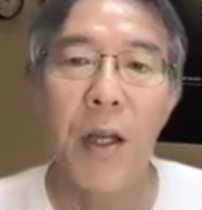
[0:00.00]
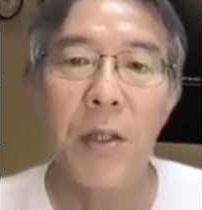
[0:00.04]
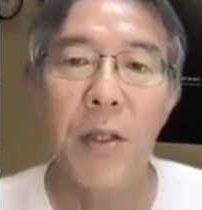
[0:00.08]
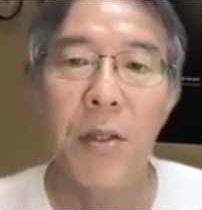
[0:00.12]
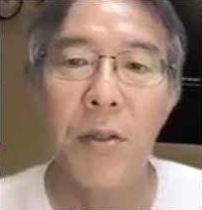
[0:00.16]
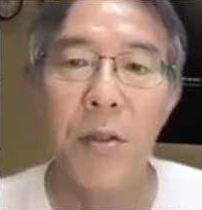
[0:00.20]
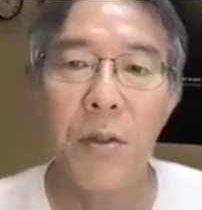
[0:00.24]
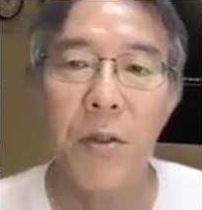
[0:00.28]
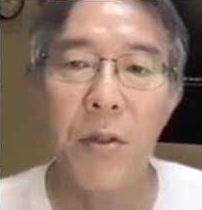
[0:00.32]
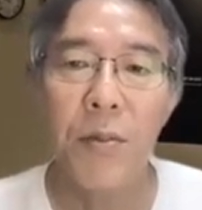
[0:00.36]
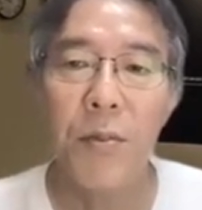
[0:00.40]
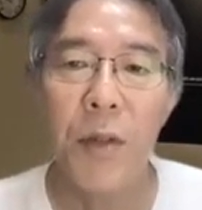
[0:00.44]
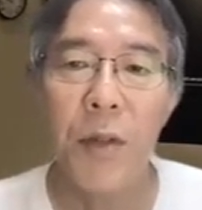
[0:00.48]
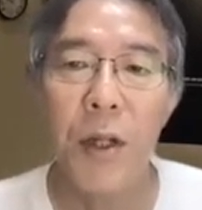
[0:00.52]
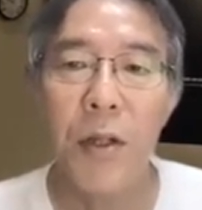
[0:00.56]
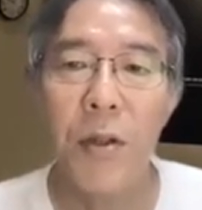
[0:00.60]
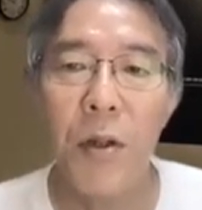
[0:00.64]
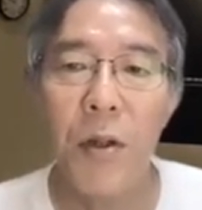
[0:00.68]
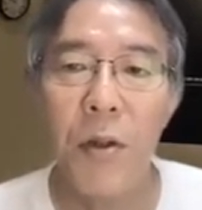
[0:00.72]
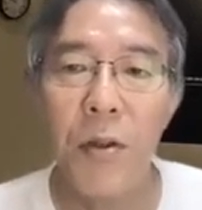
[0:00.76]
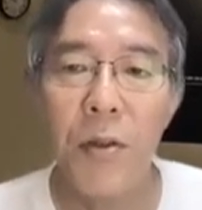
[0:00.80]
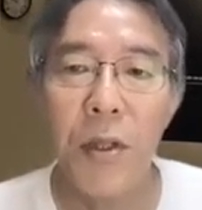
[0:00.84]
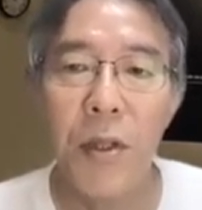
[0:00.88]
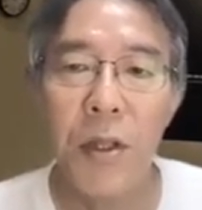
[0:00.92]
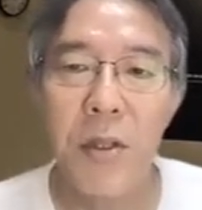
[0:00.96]
So my
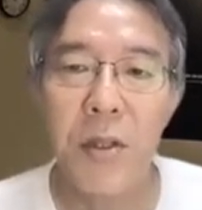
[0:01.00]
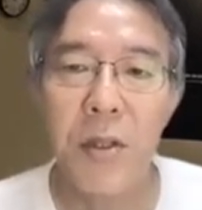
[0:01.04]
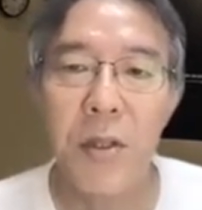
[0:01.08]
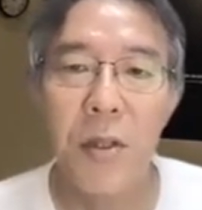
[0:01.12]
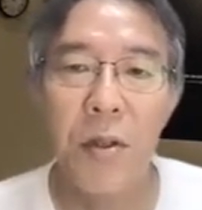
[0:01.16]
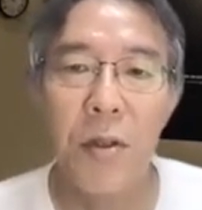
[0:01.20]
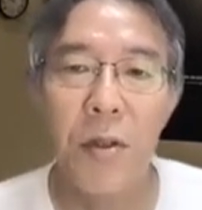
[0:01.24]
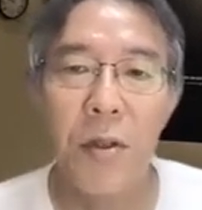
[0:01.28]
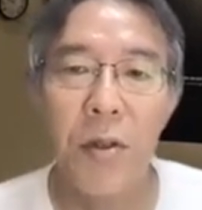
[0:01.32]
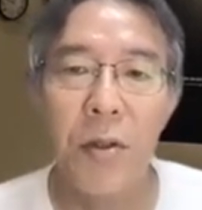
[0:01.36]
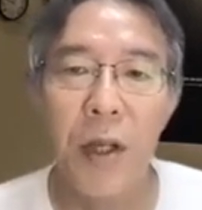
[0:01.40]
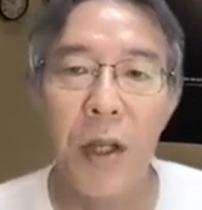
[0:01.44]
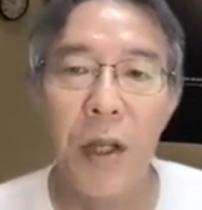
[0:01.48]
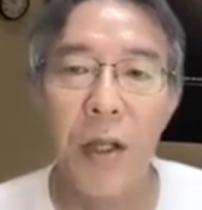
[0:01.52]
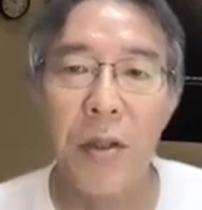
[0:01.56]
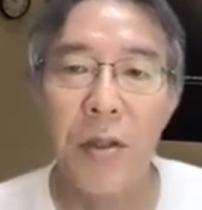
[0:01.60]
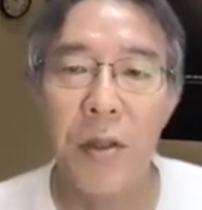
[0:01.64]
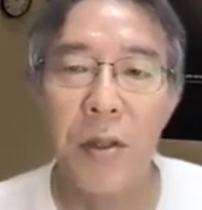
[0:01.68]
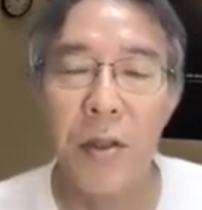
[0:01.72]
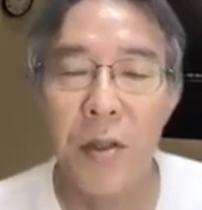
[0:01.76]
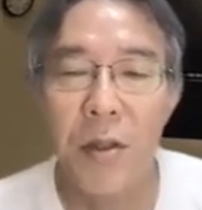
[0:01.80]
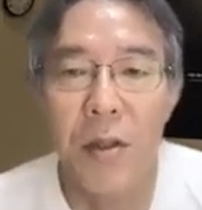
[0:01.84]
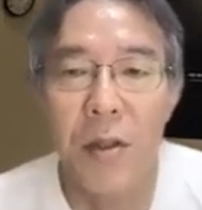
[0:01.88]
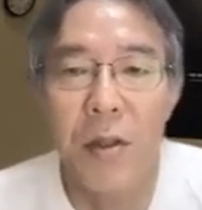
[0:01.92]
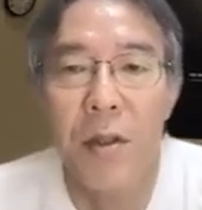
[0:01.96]
goal is to
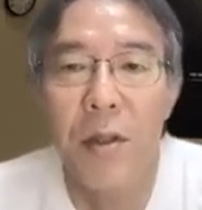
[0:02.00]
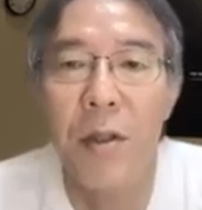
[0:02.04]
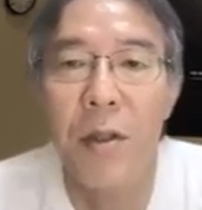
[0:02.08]
connect